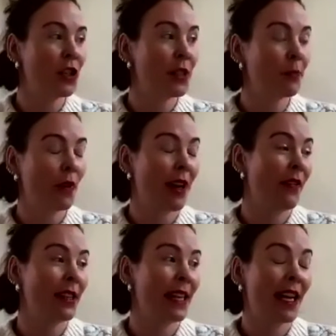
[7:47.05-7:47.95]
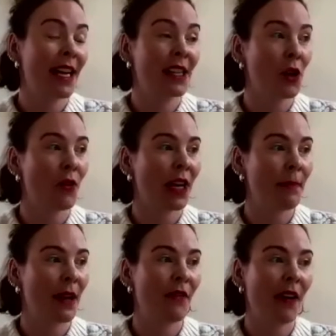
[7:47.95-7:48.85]
which has previously and
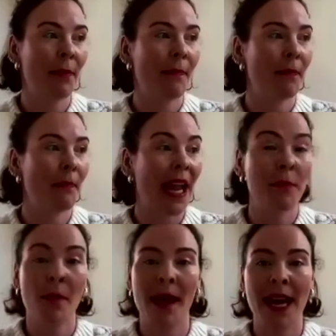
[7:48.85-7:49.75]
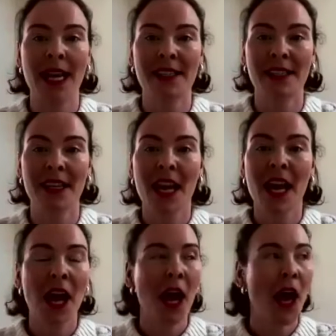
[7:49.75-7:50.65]
historically been very paper-based,
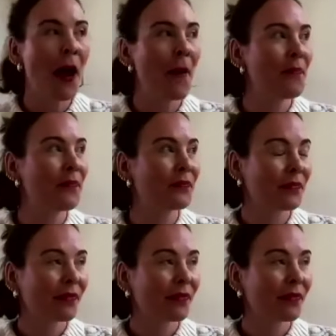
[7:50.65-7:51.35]
there